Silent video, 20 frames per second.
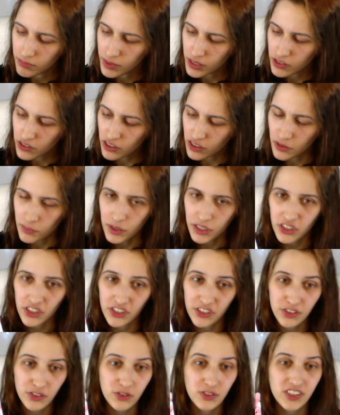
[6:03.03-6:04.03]
based on the picture,
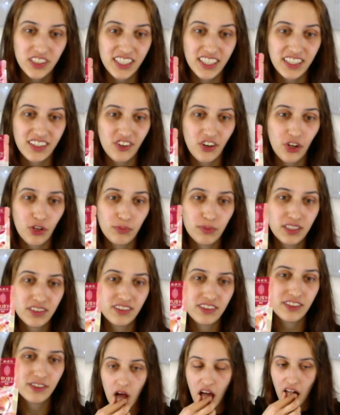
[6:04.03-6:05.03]
it looks like
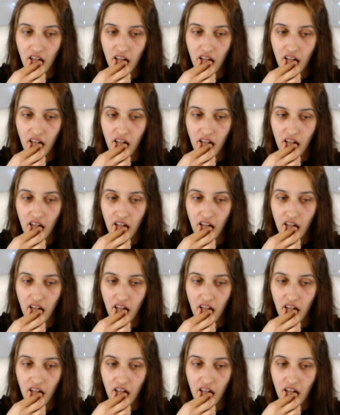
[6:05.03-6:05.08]
almonds.